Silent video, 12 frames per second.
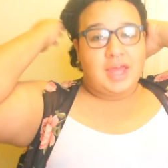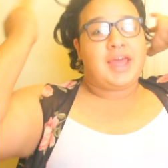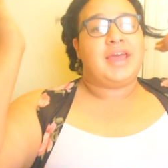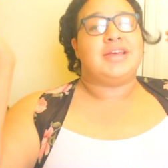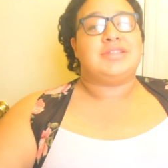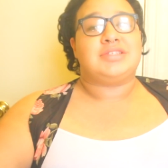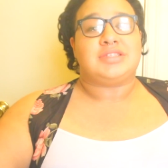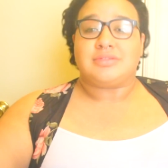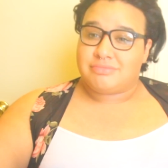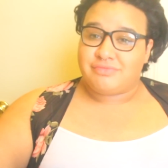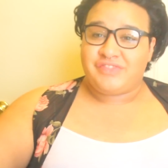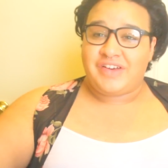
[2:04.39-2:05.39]
and
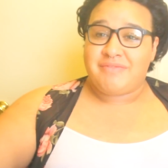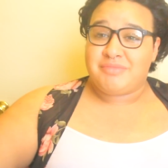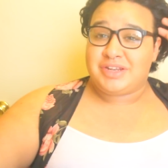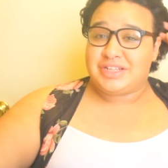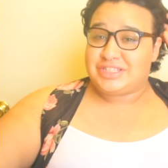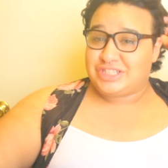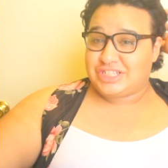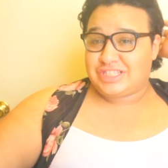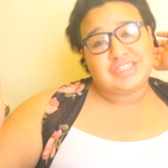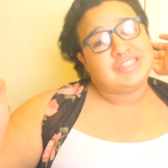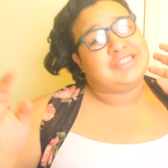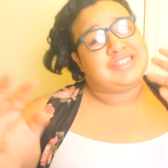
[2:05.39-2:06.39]
five minutes just
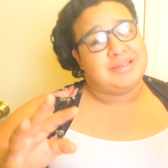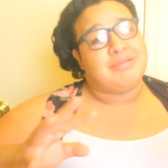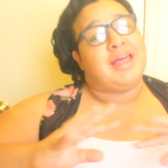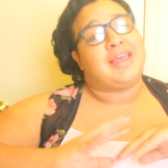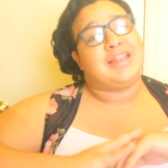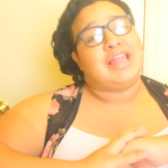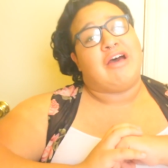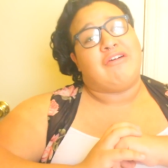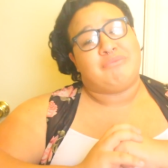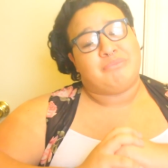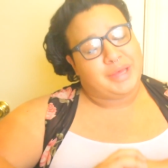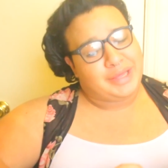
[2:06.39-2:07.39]
doesn't seem like
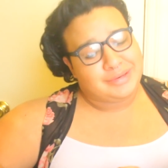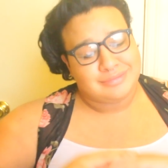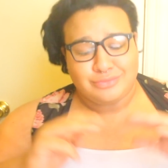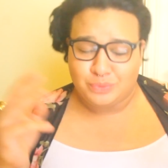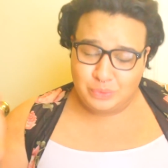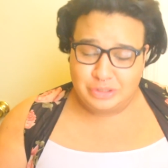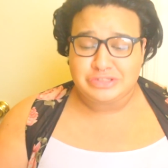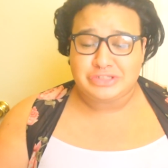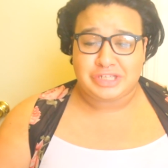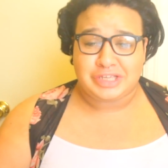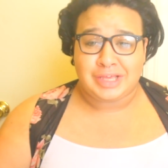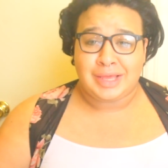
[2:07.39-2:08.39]
enough, but we'll
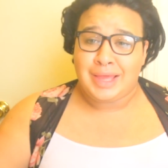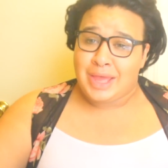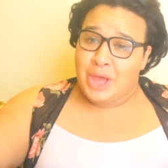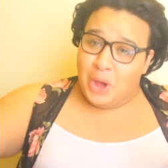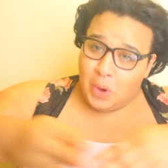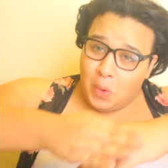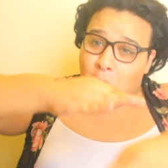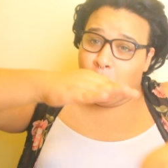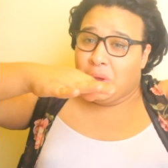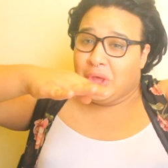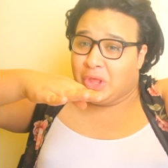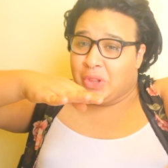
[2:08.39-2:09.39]
see.
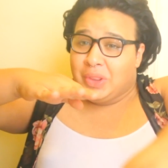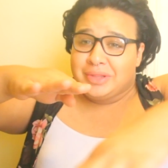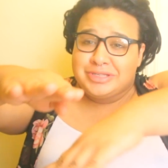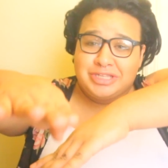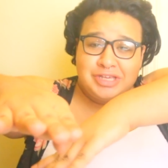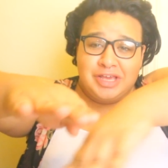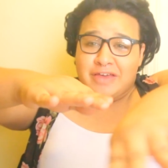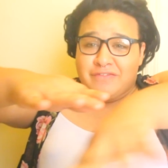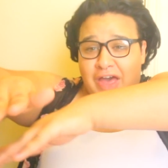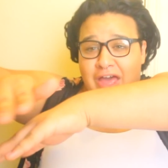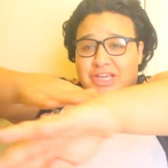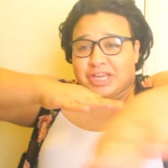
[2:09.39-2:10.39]
We'll see if
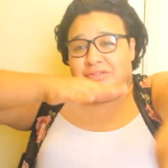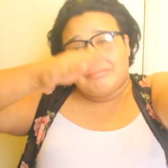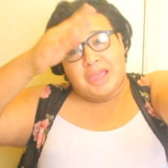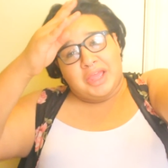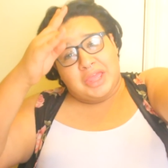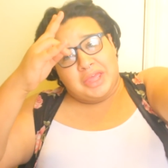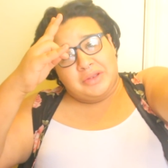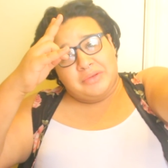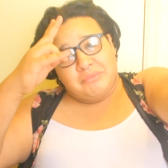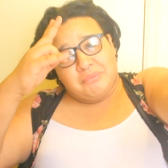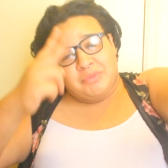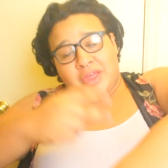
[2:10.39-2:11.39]
I can make it.
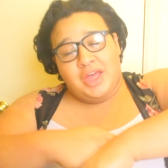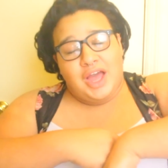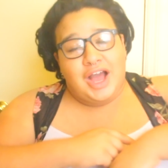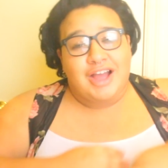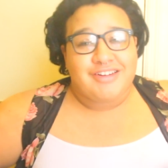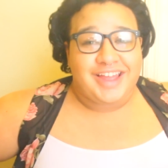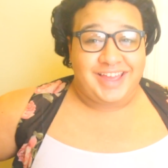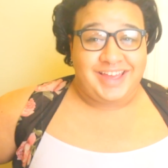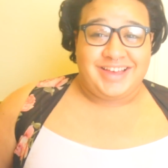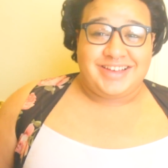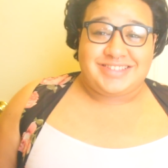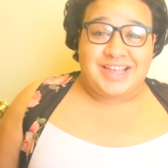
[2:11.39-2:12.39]
Alright,
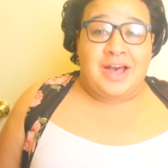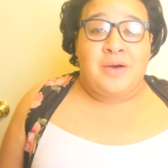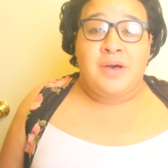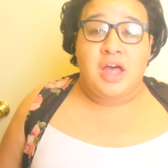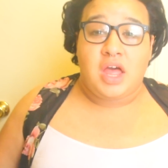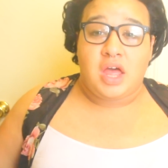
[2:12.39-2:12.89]
so